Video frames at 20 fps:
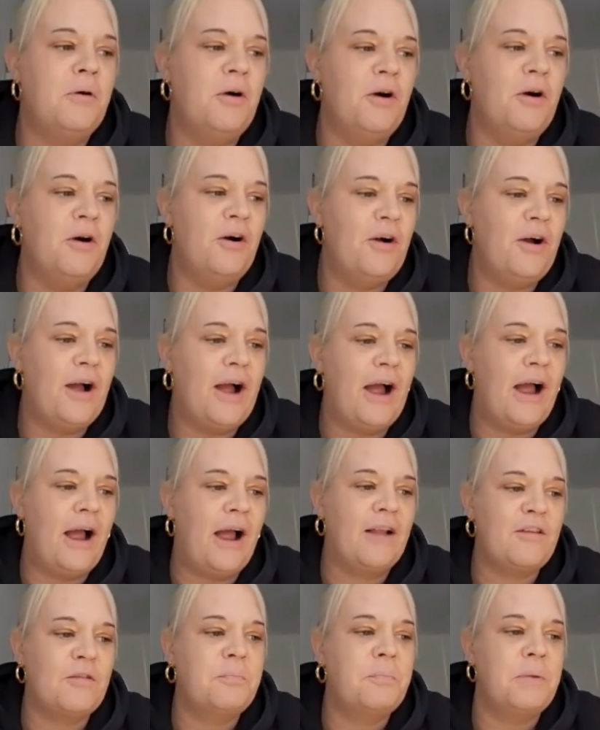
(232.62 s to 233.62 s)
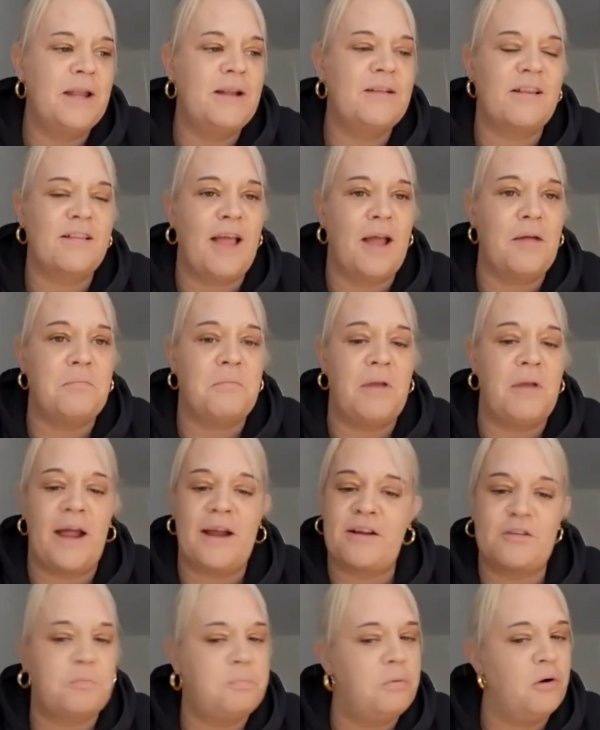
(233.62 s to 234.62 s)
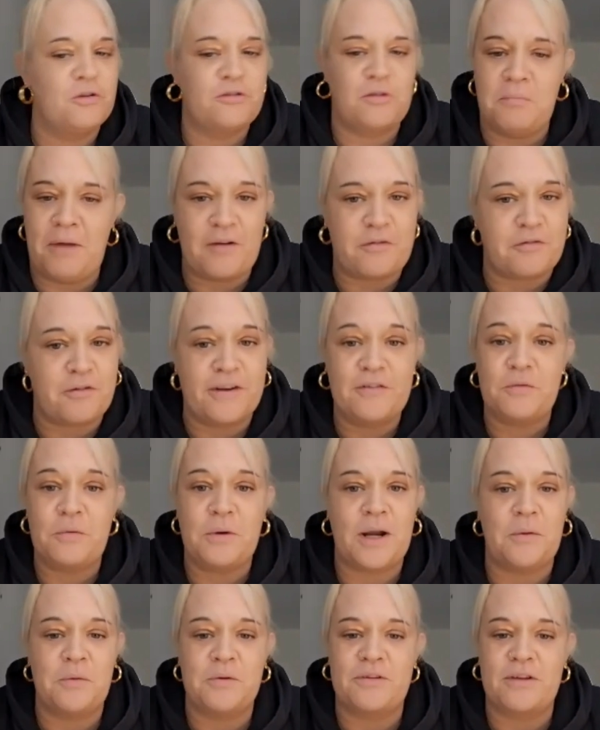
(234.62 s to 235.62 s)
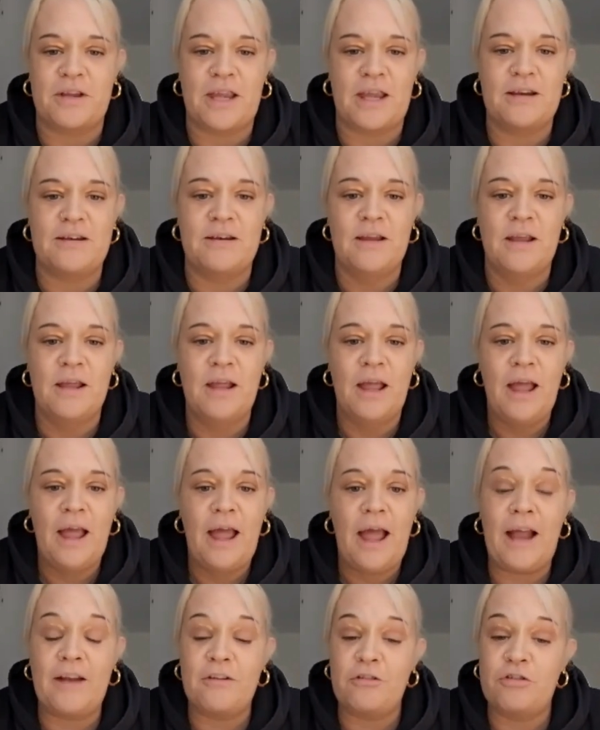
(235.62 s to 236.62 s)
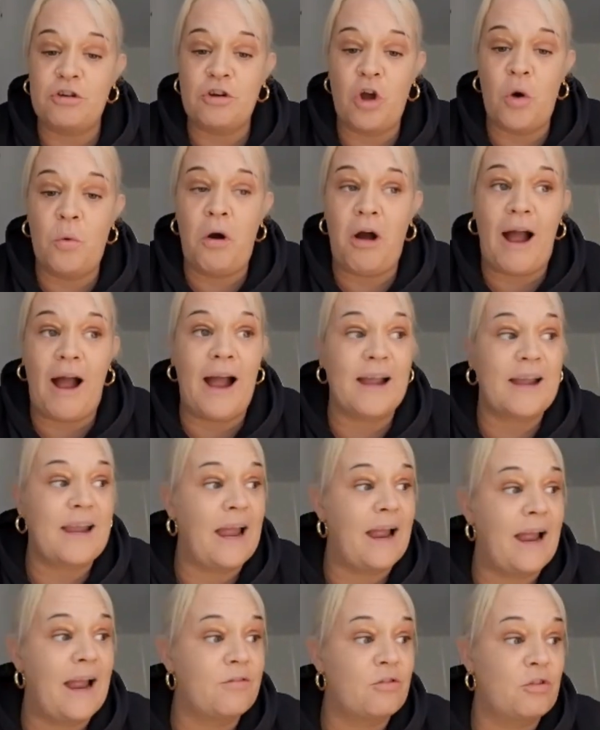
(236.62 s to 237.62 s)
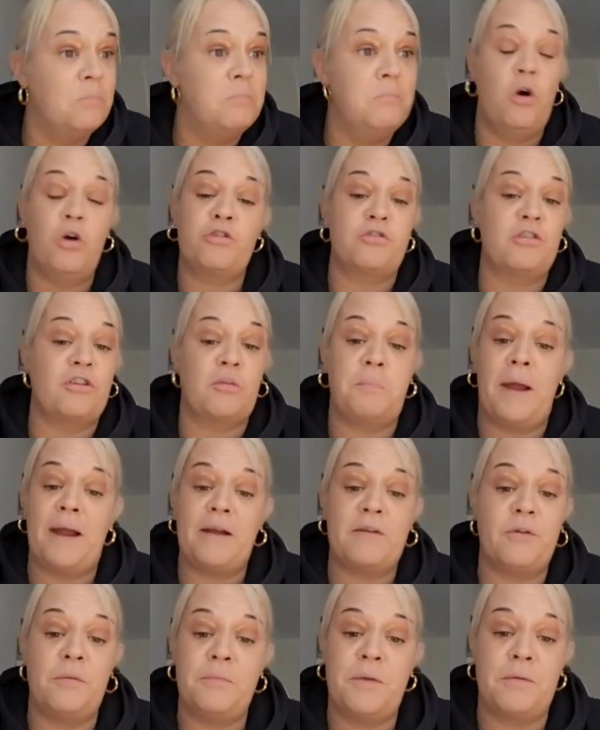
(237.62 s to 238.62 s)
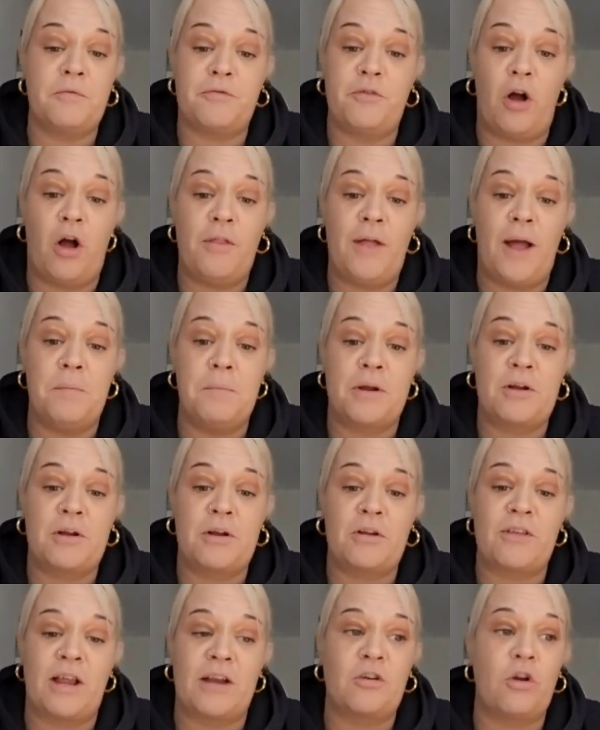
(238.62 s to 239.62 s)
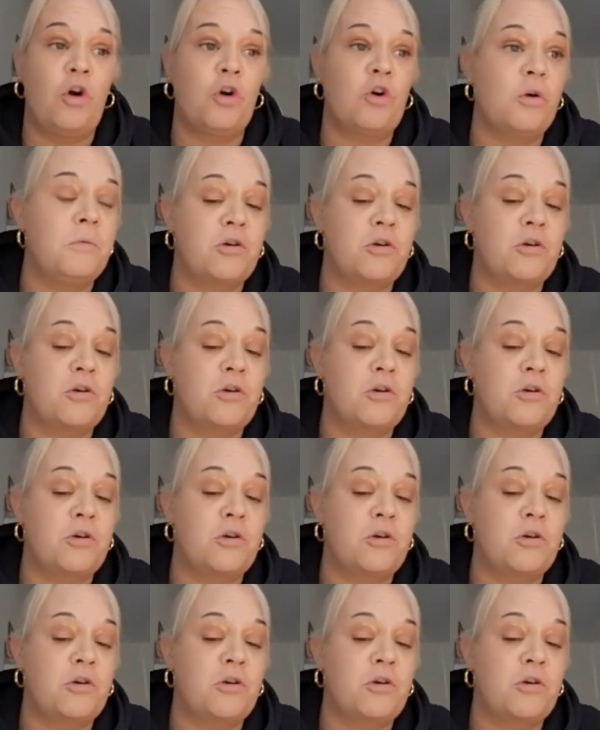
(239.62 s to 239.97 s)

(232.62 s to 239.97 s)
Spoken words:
But I speak to them like I spoke to my friends when I was a kid. And you know what? I get the most respect from them for that because I don't come